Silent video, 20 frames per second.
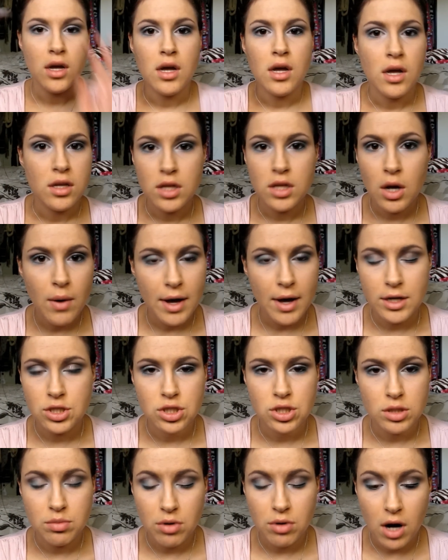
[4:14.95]
No
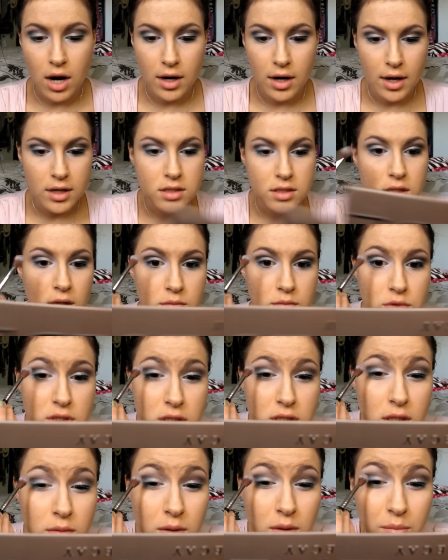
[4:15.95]
extra product, and I'm just
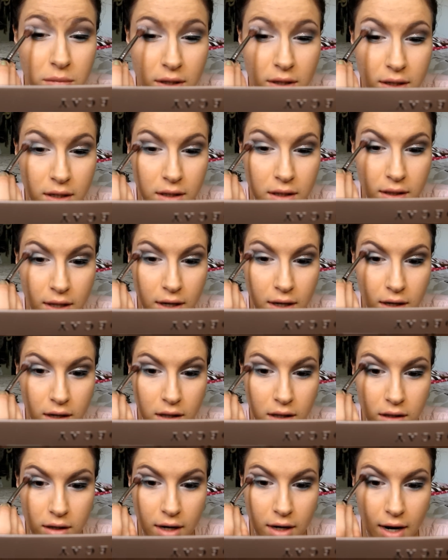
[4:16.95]
going to be blending that
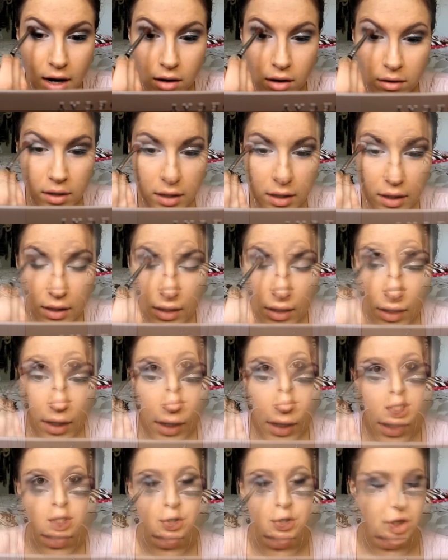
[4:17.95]
color out. Now I'm going
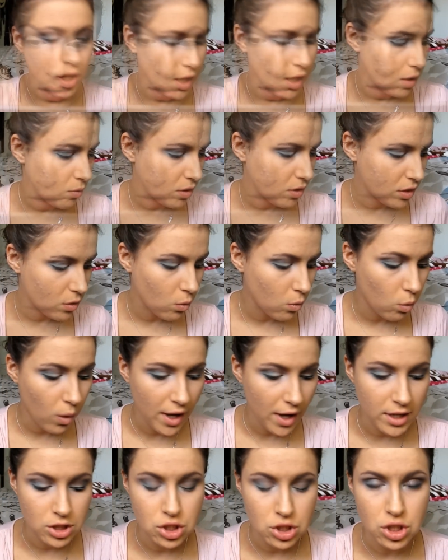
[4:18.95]
to be going in with the
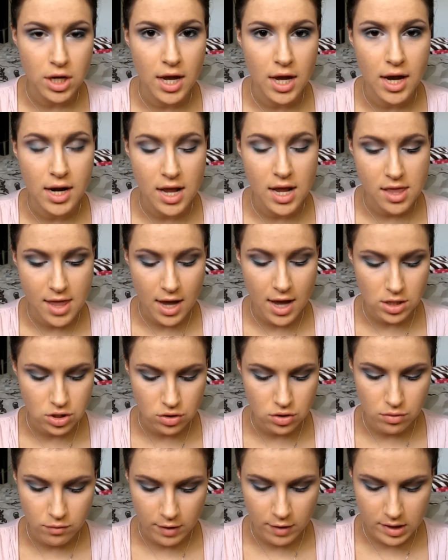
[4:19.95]
white shade in that
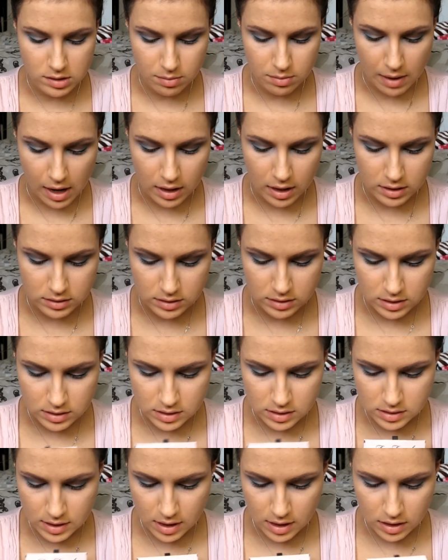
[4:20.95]
Too Faced palette. This
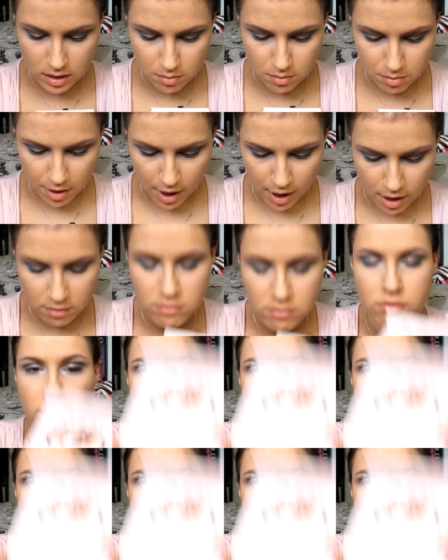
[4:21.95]
is in the Buff.